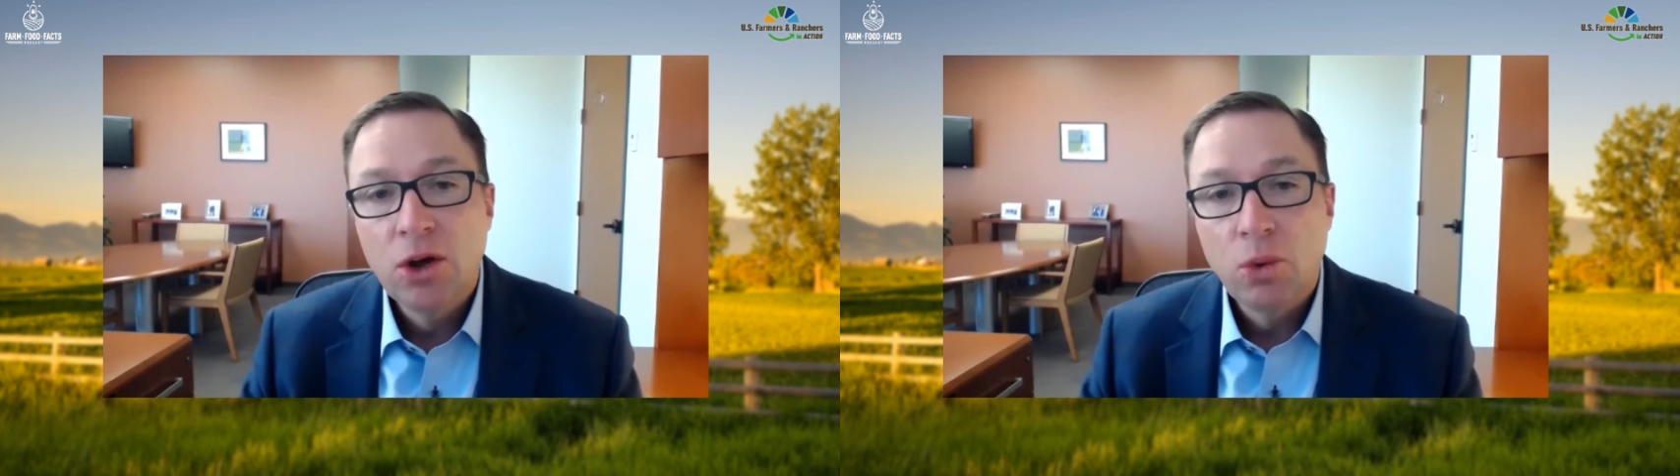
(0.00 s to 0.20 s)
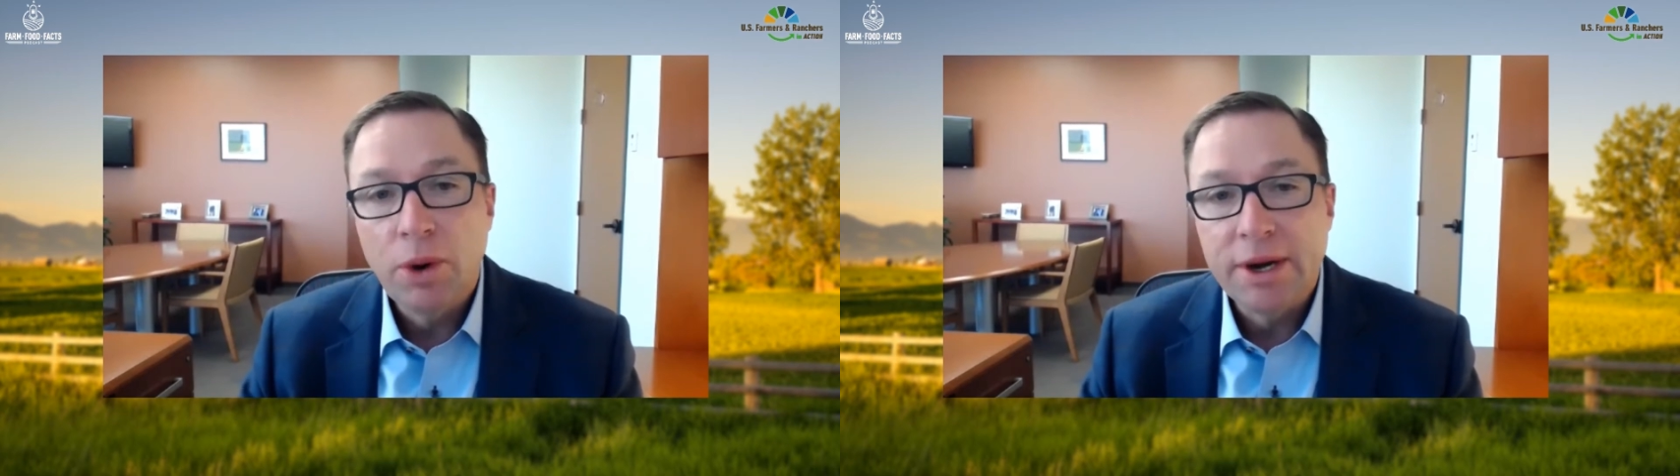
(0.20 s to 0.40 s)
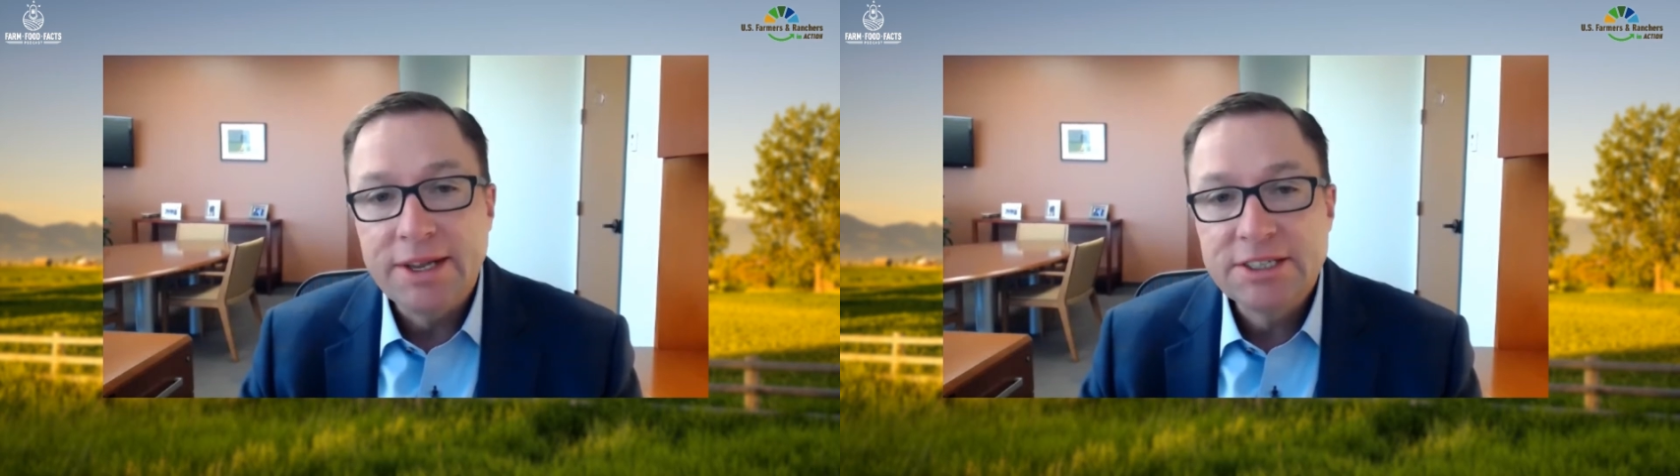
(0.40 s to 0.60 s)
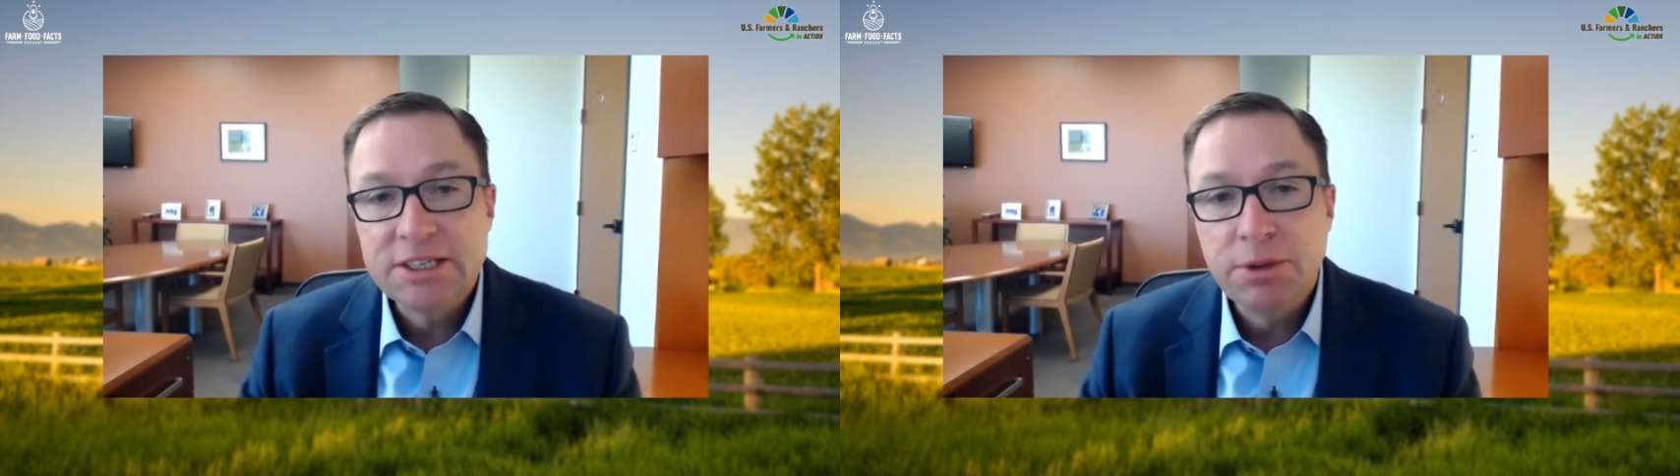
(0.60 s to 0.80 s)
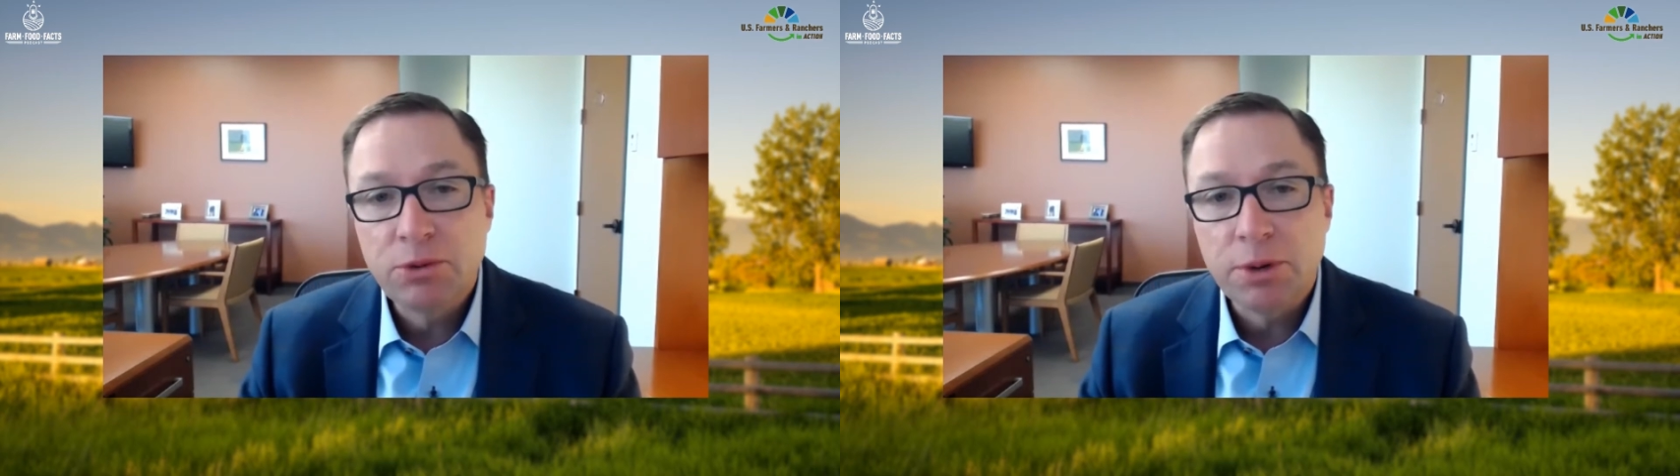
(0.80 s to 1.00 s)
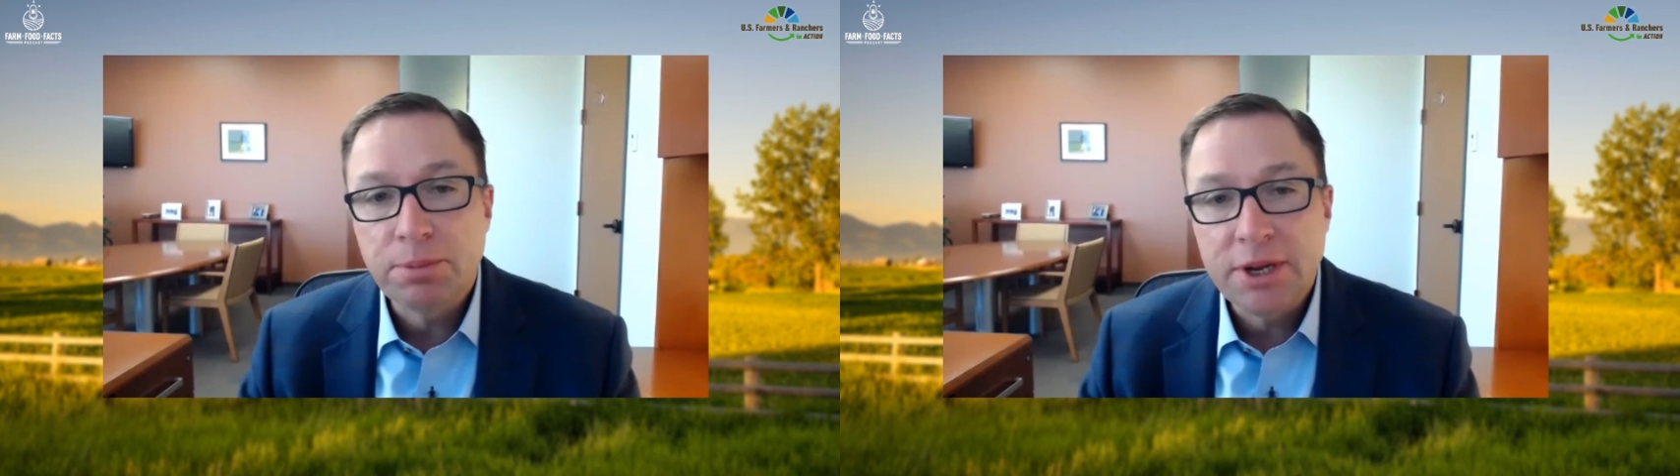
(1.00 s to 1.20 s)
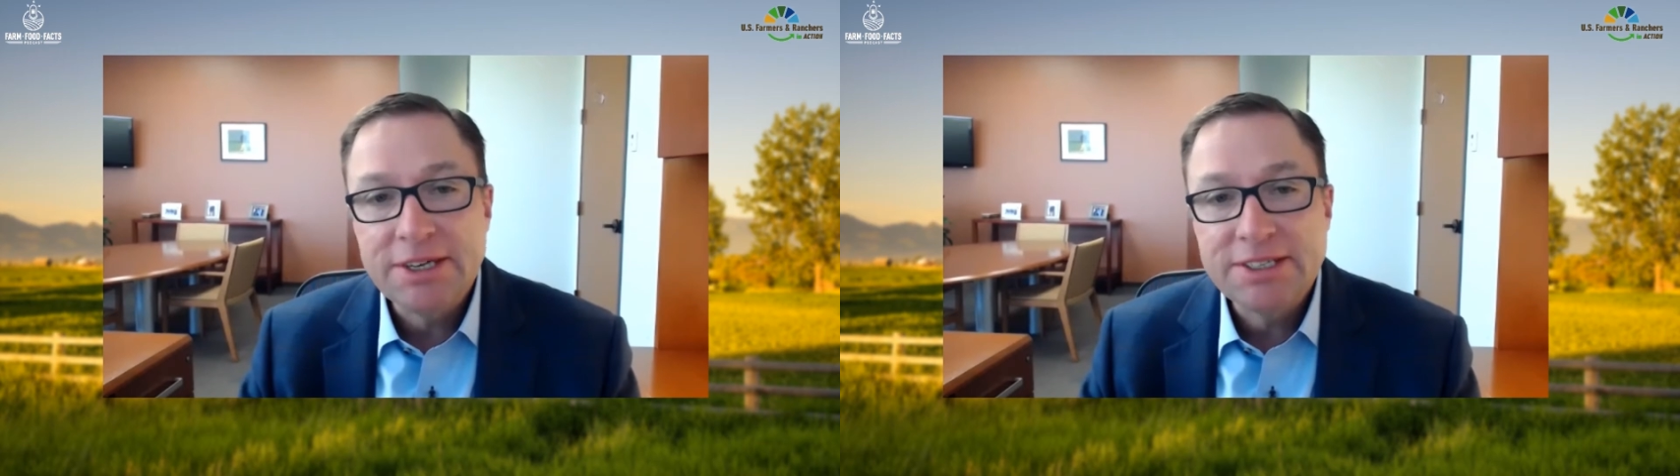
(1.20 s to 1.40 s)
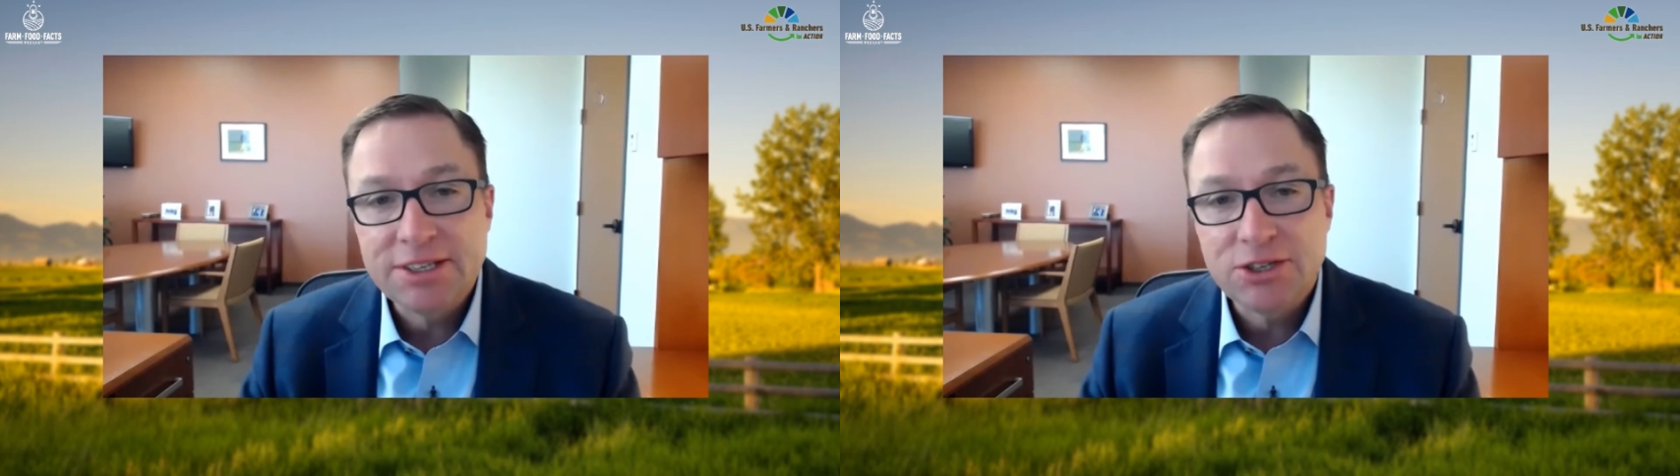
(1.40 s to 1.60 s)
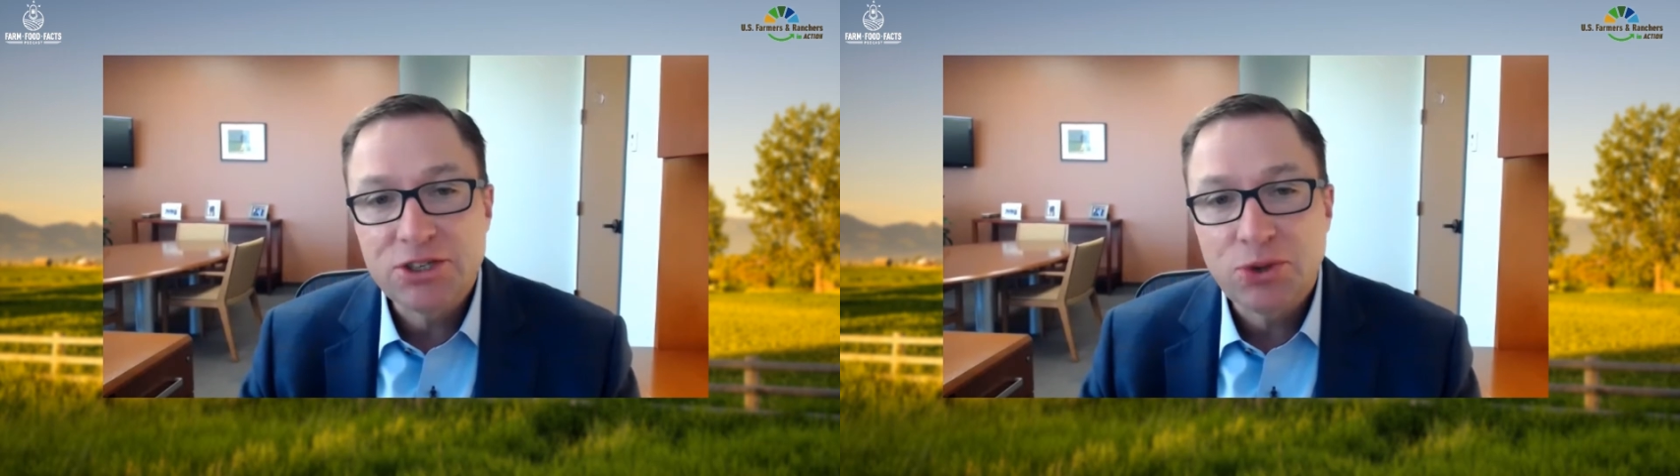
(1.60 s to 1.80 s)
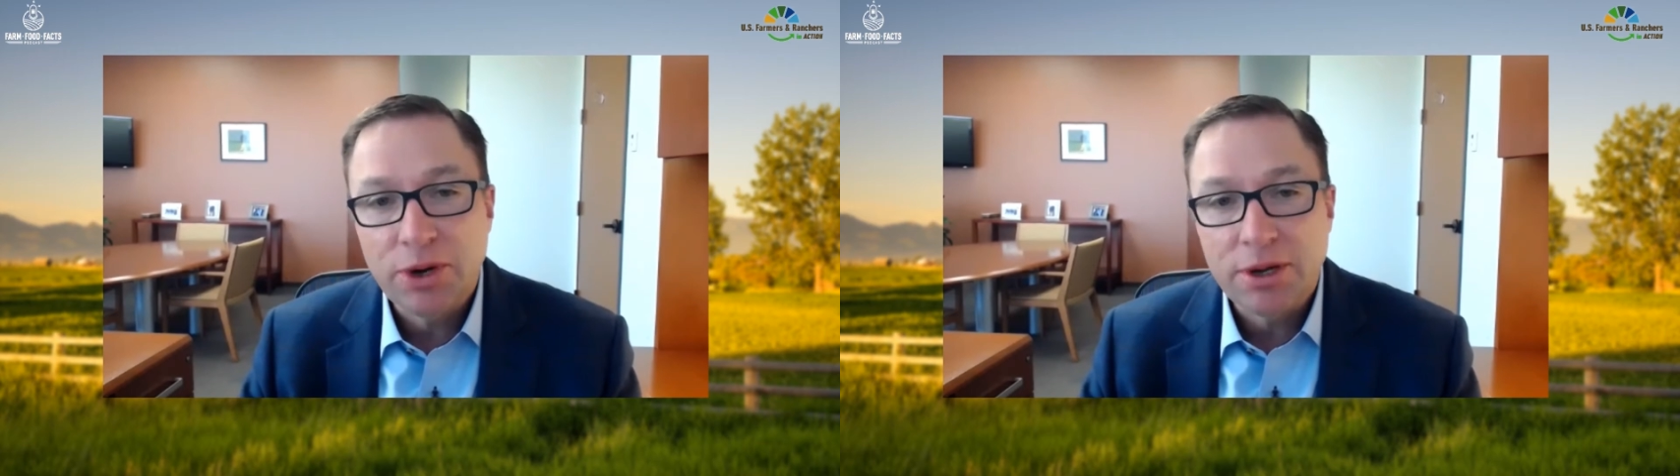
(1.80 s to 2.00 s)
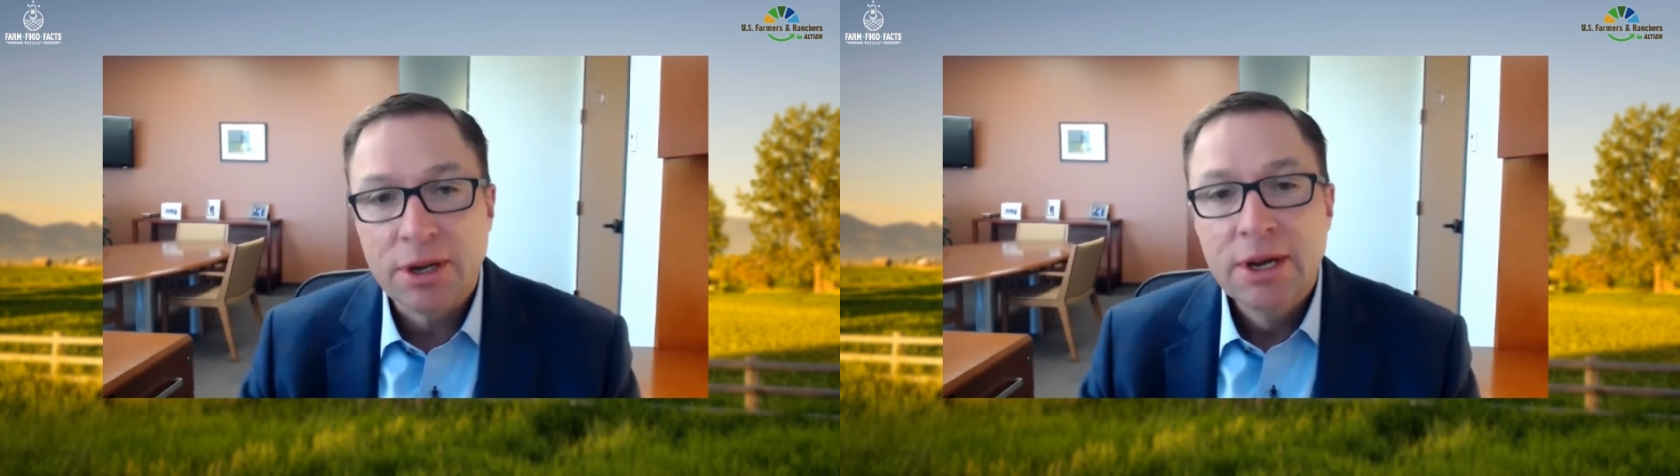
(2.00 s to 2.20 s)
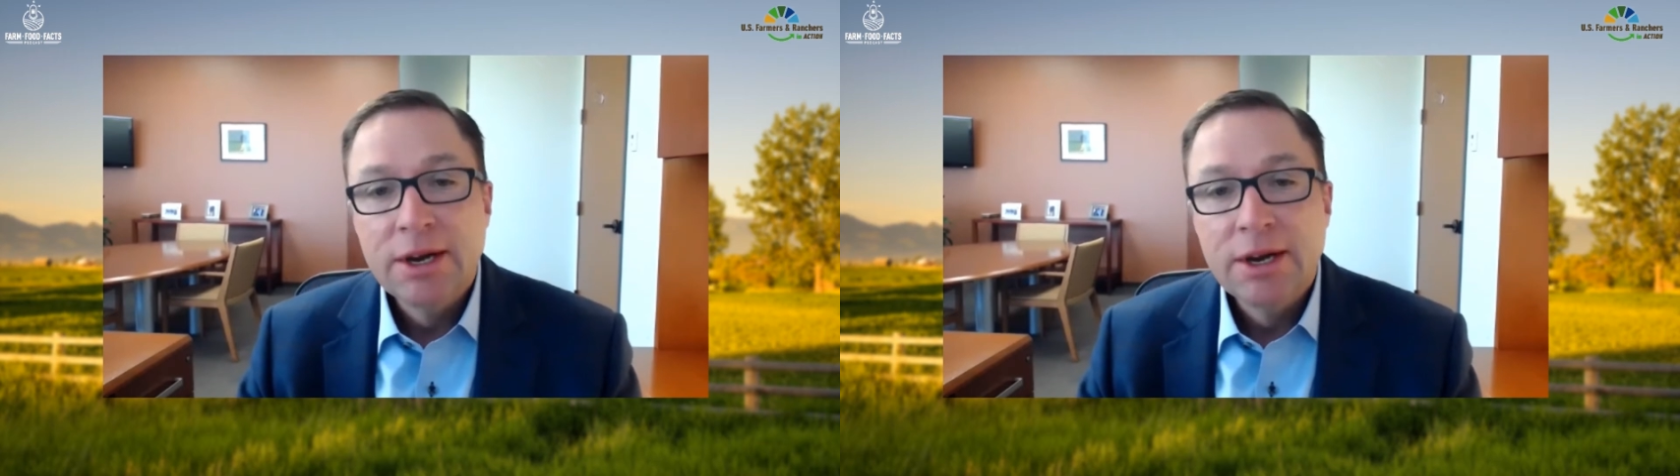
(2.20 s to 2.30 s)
what needs to be replaced in the soil.